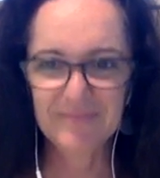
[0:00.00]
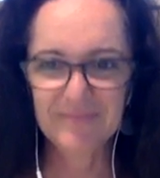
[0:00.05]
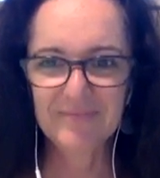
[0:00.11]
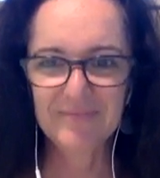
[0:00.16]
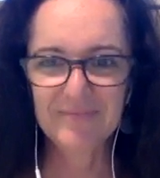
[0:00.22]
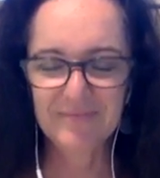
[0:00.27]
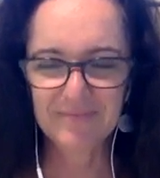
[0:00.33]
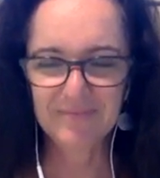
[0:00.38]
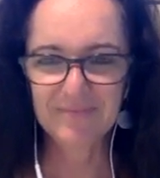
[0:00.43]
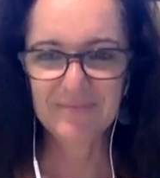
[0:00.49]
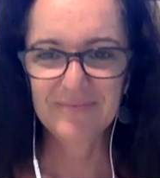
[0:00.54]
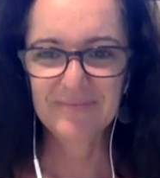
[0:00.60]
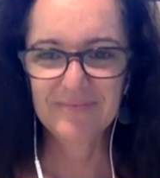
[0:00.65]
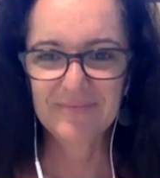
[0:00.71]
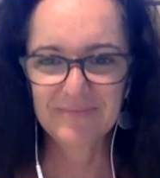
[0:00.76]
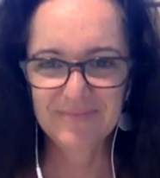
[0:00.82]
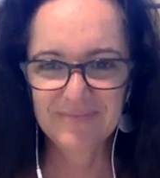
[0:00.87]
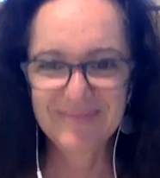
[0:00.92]

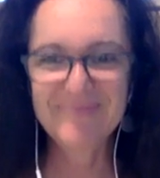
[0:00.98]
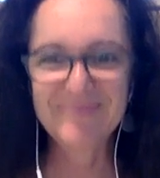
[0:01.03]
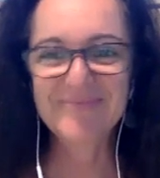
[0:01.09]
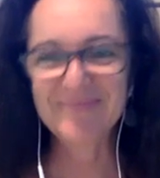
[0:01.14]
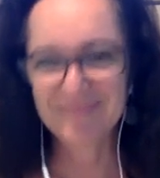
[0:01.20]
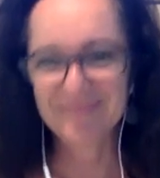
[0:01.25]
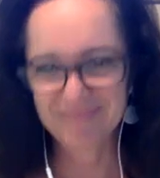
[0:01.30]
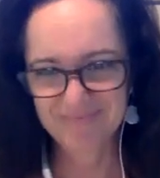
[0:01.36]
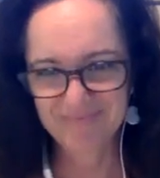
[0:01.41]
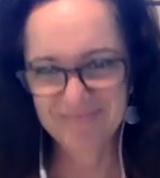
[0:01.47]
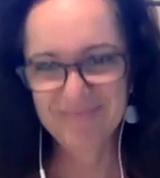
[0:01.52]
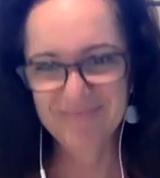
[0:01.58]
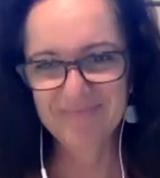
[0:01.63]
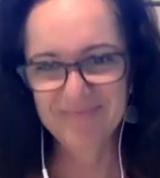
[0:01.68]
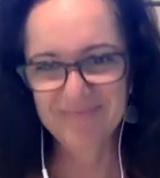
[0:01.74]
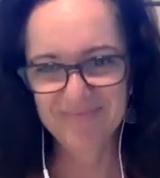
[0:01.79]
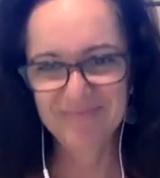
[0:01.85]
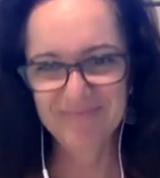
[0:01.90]

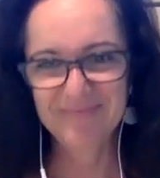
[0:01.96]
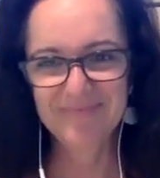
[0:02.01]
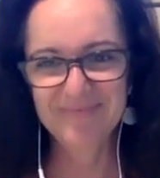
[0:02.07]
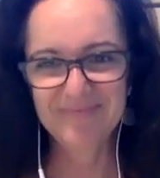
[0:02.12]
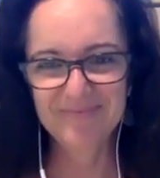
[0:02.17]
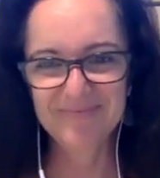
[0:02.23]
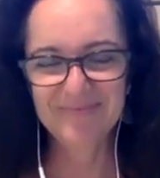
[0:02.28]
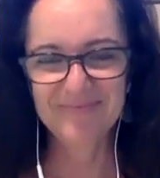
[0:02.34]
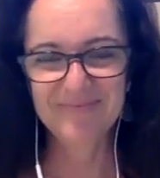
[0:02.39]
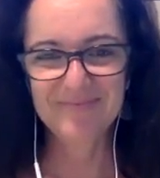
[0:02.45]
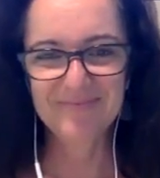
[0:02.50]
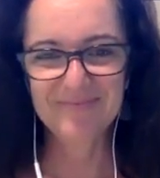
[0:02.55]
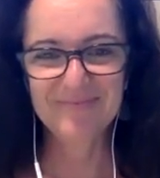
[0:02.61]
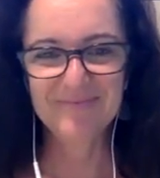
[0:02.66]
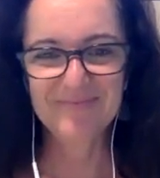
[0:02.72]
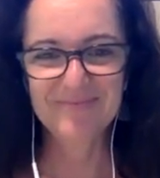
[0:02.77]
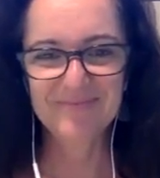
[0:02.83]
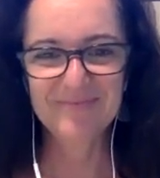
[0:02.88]

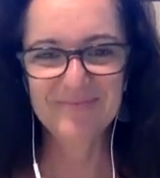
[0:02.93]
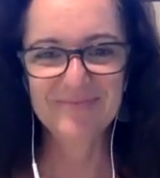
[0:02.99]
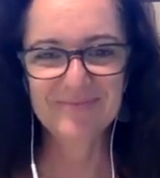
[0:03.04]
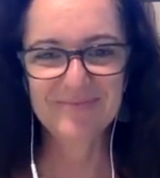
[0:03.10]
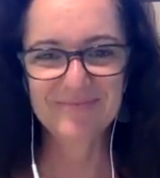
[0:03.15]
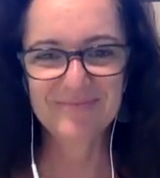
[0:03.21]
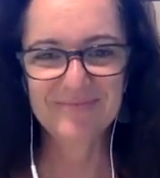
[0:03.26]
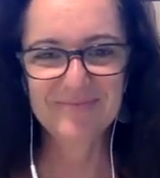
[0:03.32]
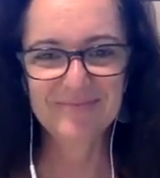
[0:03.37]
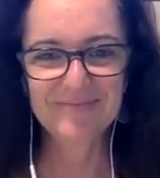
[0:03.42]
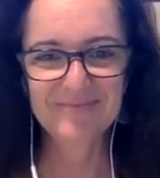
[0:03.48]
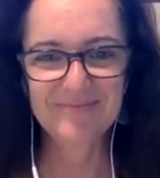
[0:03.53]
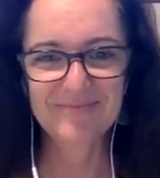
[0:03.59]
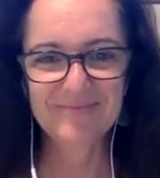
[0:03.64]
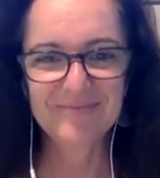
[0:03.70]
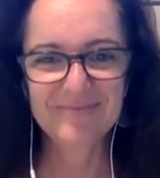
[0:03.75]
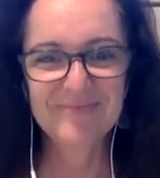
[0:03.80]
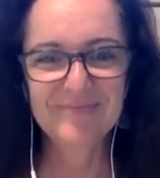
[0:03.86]

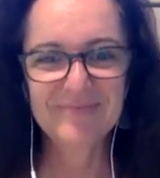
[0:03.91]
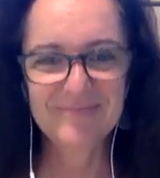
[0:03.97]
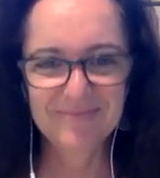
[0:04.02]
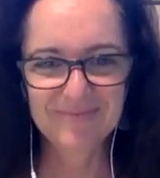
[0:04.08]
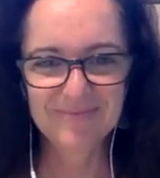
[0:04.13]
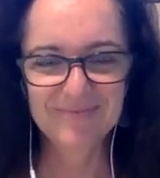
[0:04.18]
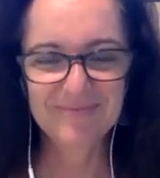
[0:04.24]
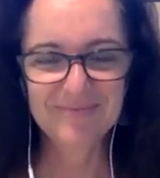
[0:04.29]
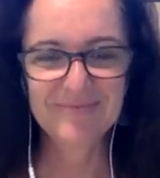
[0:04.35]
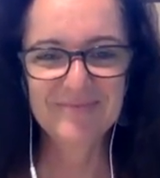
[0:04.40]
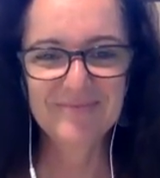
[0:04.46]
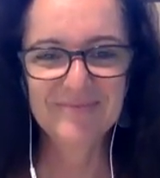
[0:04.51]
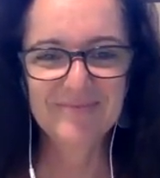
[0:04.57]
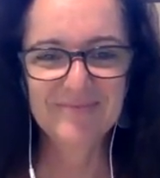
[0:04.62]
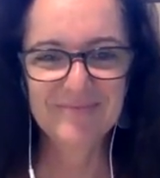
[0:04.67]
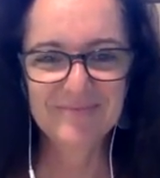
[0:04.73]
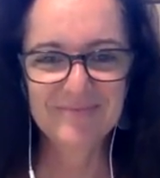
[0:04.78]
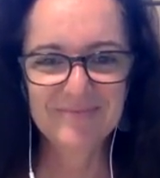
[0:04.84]

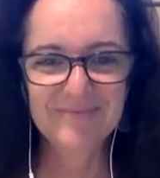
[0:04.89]
This person isn't speaking.